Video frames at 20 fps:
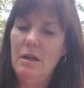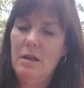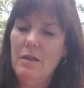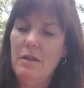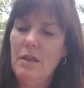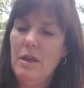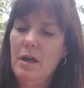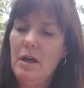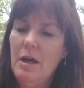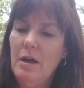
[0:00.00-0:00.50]

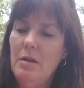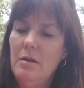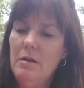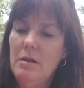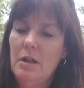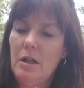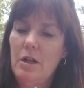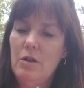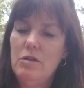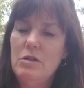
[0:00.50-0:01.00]
the
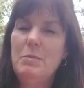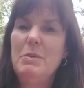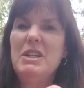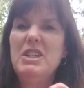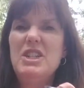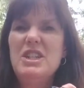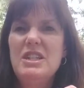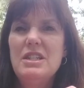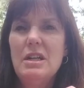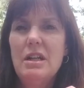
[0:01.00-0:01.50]
clothespin
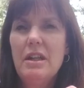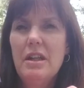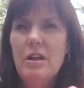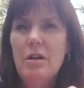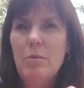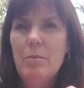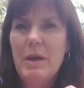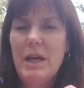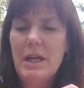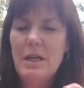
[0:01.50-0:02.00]
just a
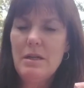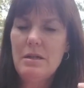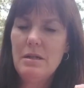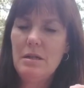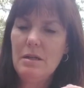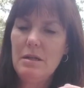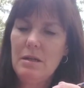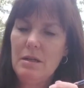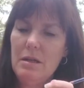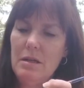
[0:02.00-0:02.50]
little bit.
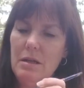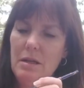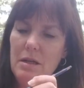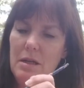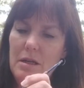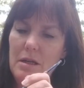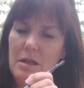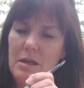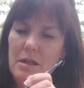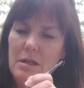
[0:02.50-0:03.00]

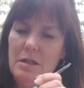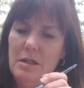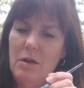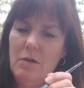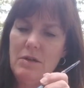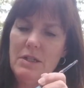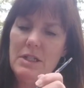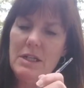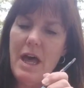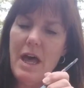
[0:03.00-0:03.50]
So
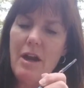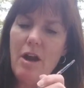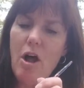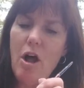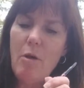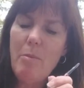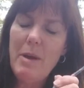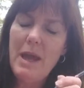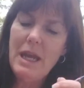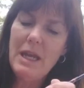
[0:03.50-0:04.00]
it's not
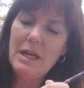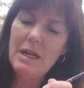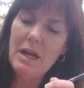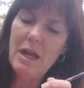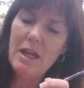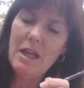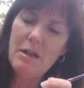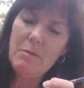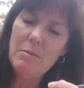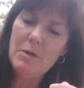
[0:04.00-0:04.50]
all painted
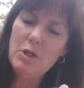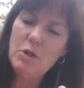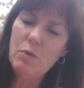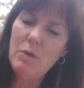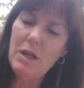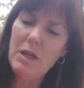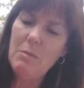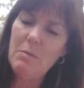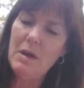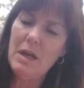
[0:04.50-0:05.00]
in
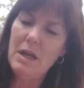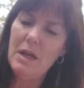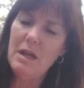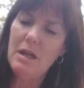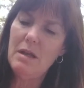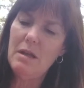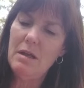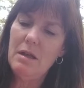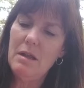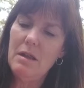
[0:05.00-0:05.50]
between, but
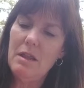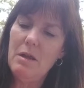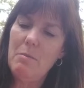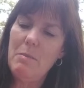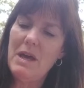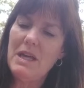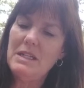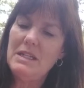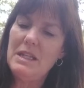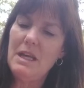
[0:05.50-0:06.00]
the
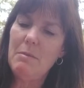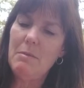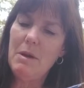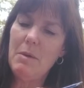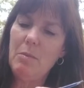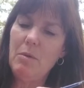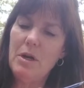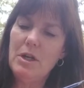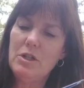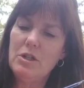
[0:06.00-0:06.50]
best that my
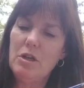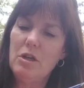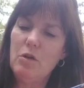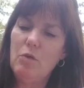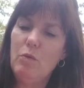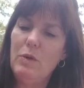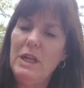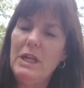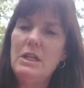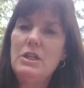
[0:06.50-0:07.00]
brush
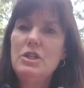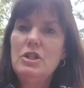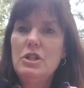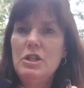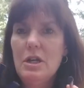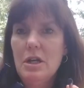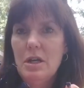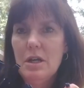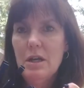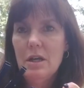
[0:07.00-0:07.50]
could reach,
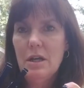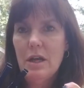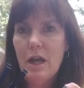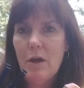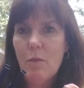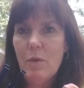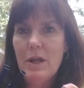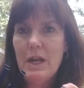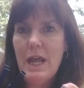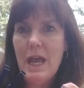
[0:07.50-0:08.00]
I
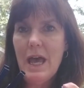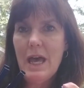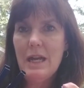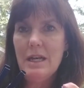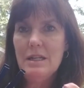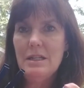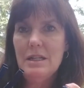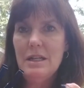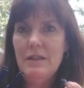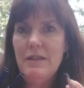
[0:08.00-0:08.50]
went ahead
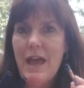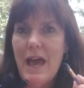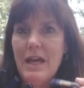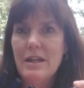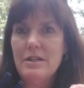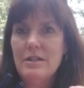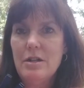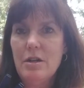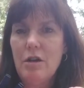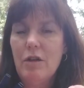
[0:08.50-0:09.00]
and did
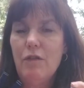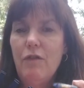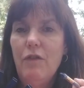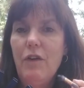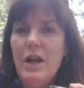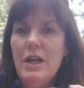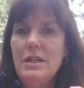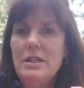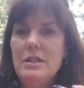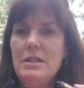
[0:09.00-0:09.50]
that. So your
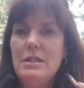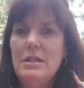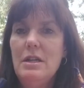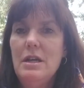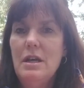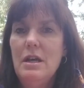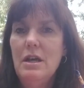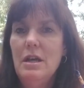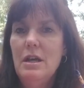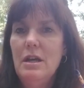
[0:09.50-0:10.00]
fronts,
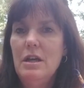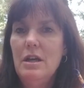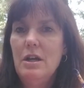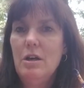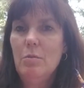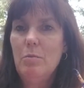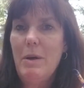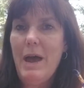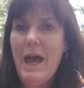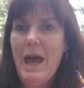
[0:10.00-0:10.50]

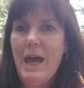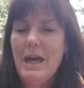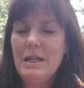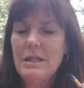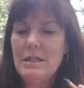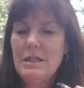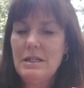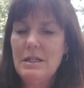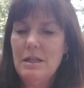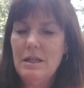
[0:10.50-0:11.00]
your
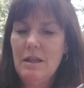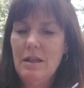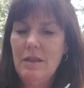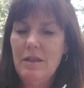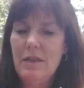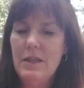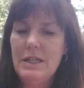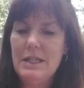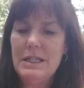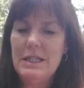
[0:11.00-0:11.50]
backs,
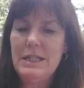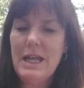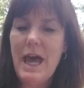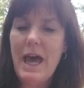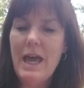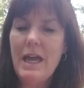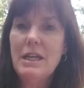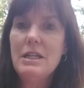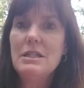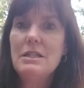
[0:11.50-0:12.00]
the
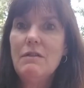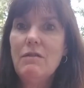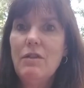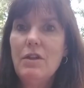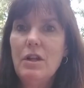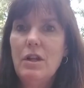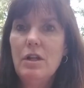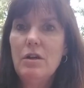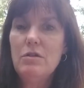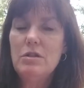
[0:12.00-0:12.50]
sides of the
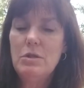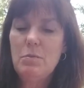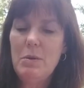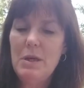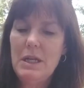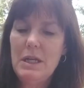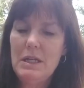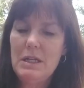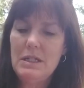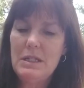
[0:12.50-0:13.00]

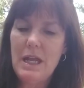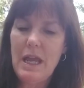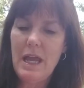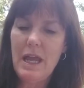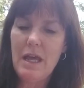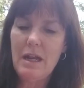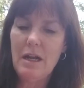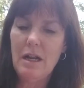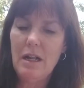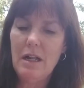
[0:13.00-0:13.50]
clothespins,
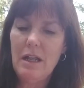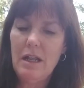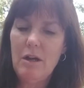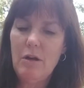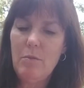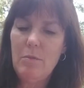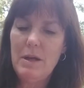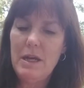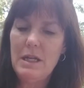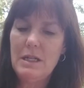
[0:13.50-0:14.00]
and a
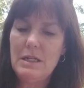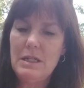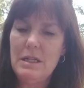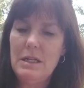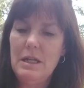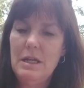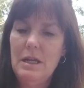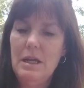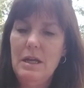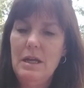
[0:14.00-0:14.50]
little bit
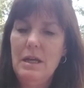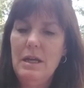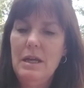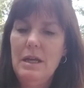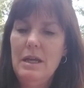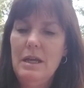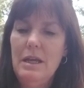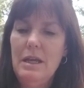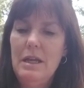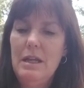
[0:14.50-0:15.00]

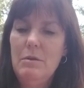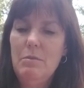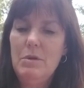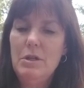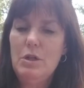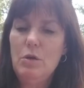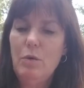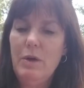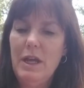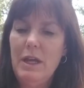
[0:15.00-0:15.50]
in
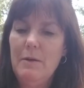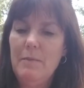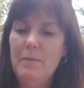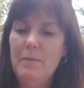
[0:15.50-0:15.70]
between.